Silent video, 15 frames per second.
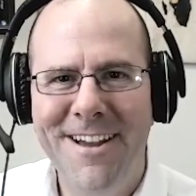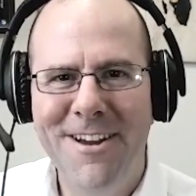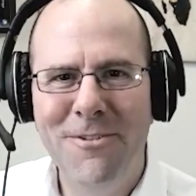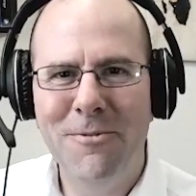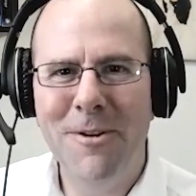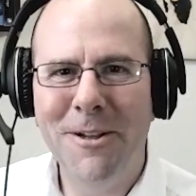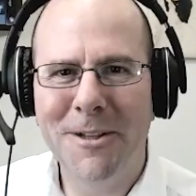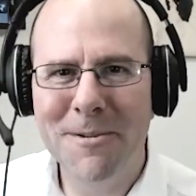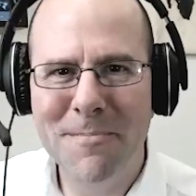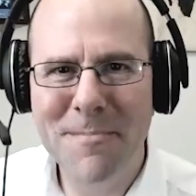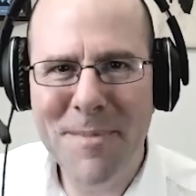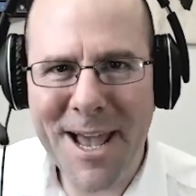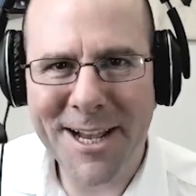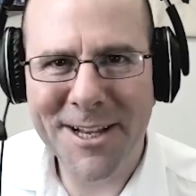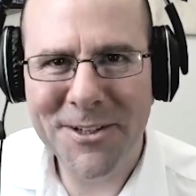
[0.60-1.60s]
Welcome
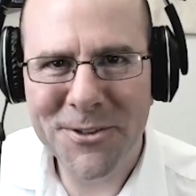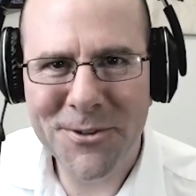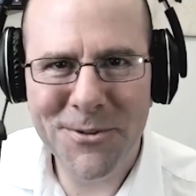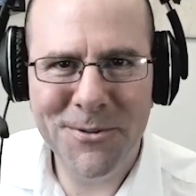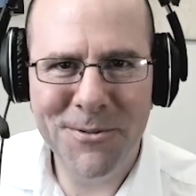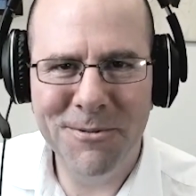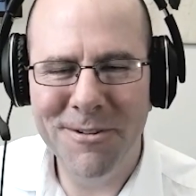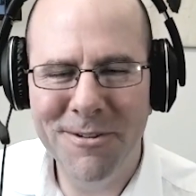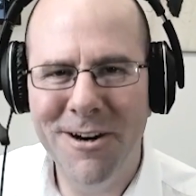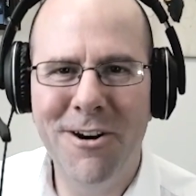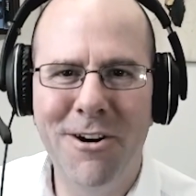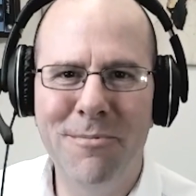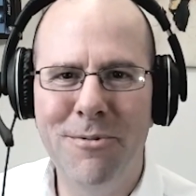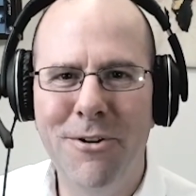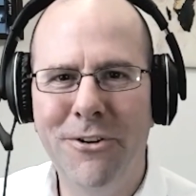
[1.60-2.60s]
back to R
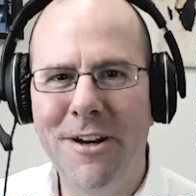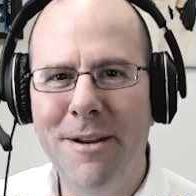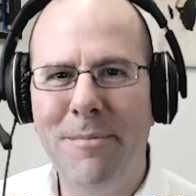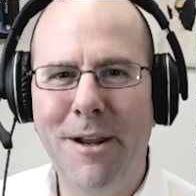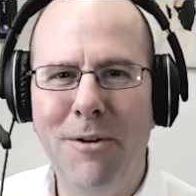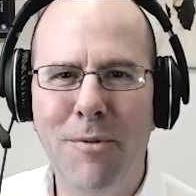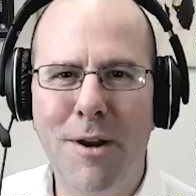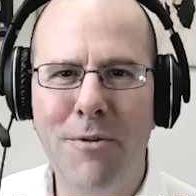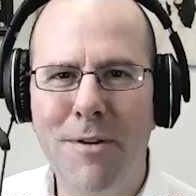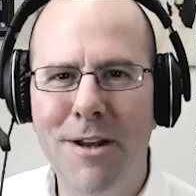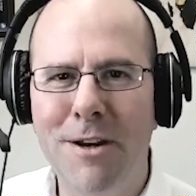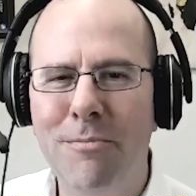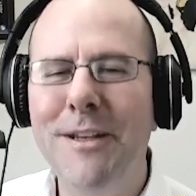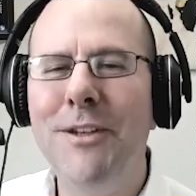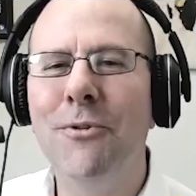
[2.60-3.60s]
Programming 101.
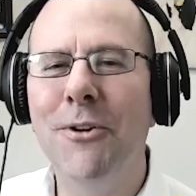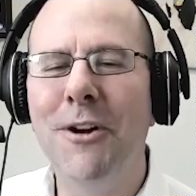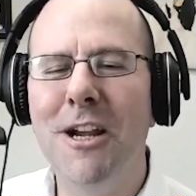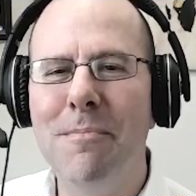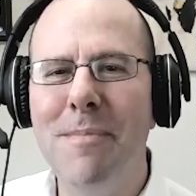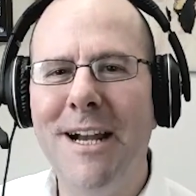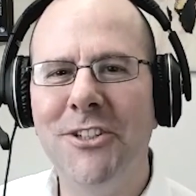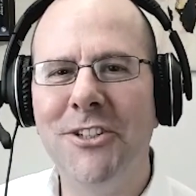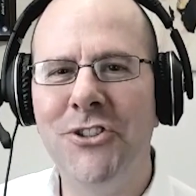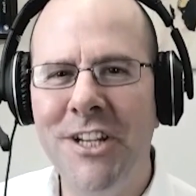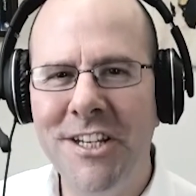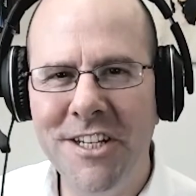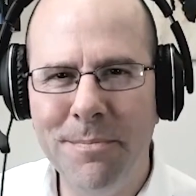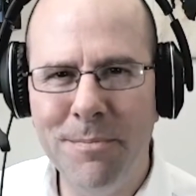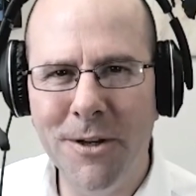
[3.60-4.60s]
We're talking about
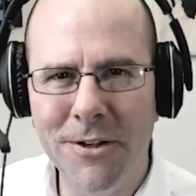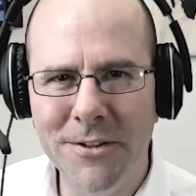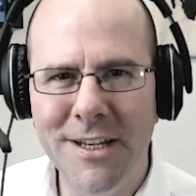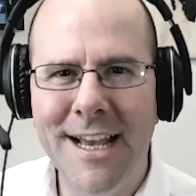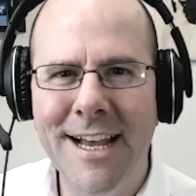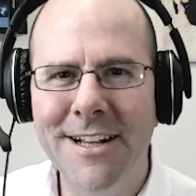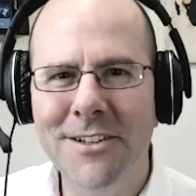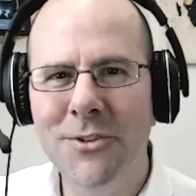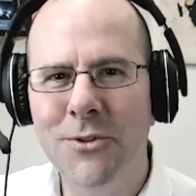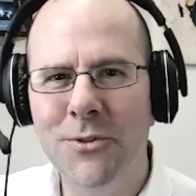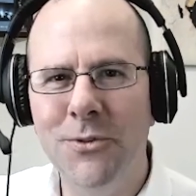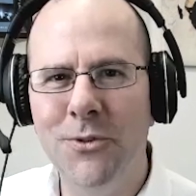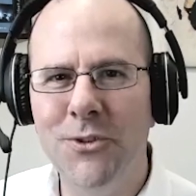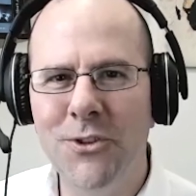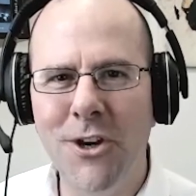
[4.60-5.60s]
ggplot, how to do
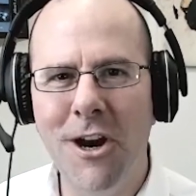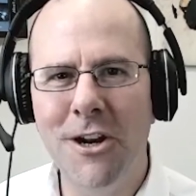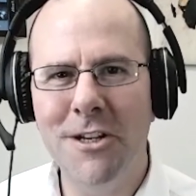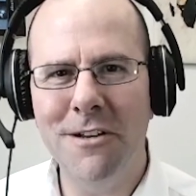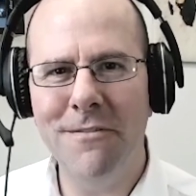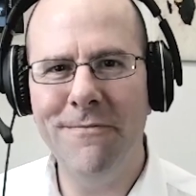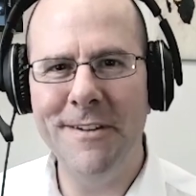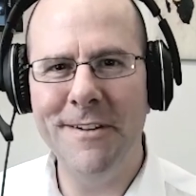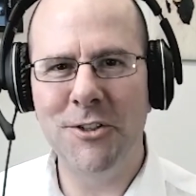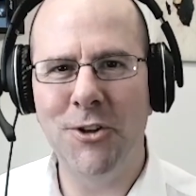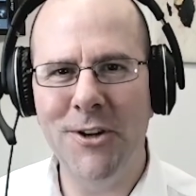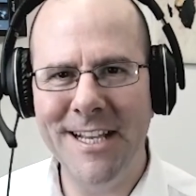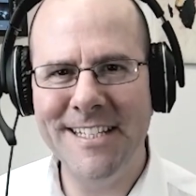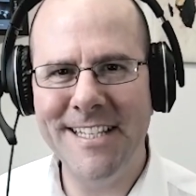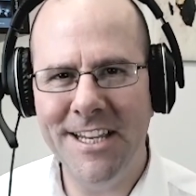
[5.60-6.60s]
data
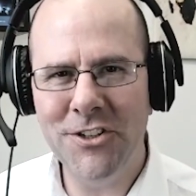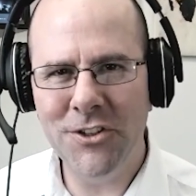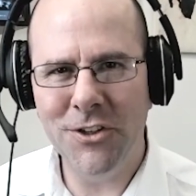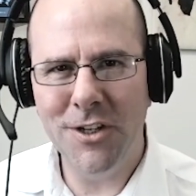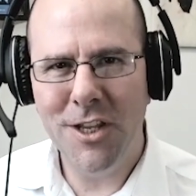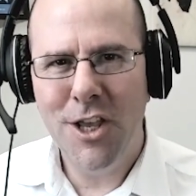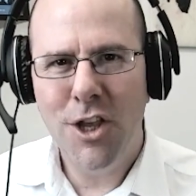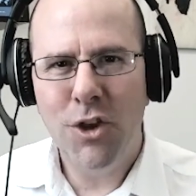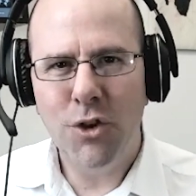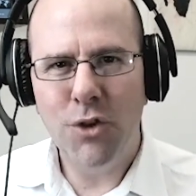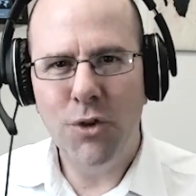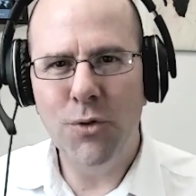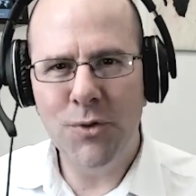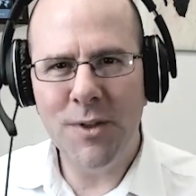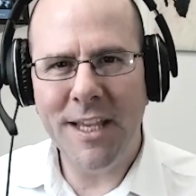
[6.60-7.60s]
visualization
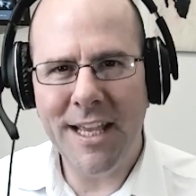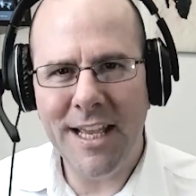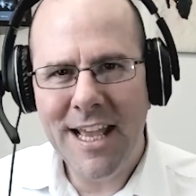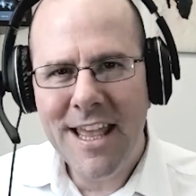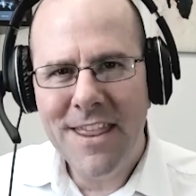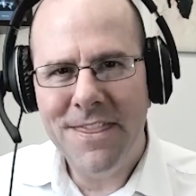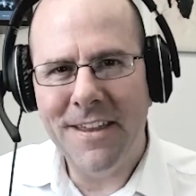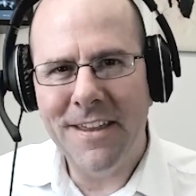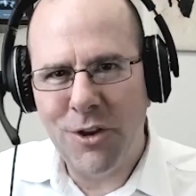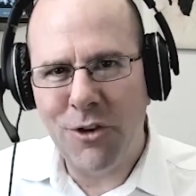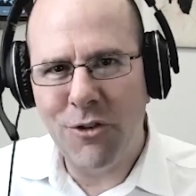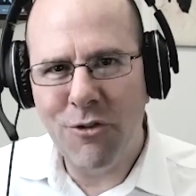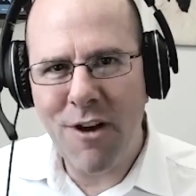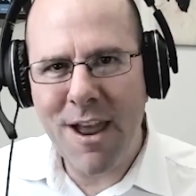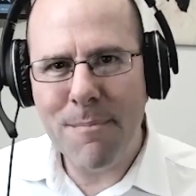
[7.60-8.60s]
using the
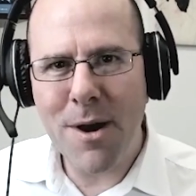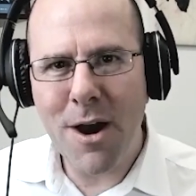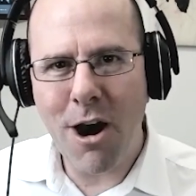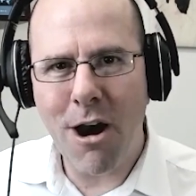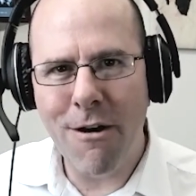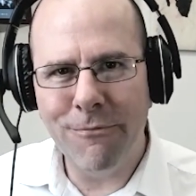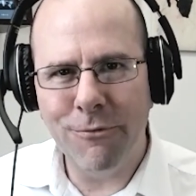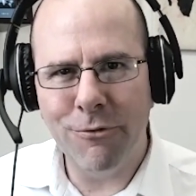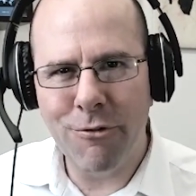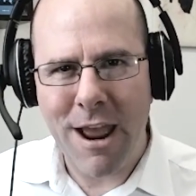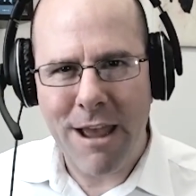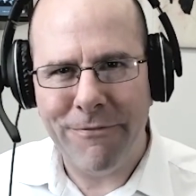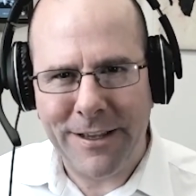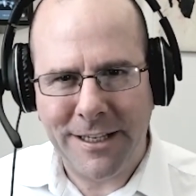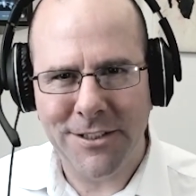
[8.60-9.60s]
grammar of
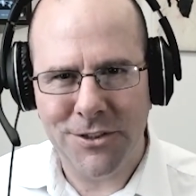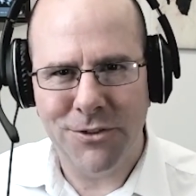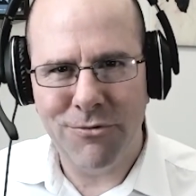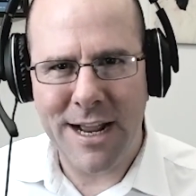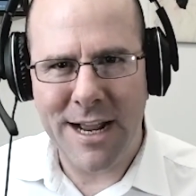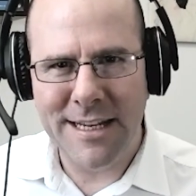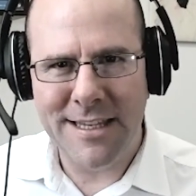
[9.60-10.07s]
graphics, right?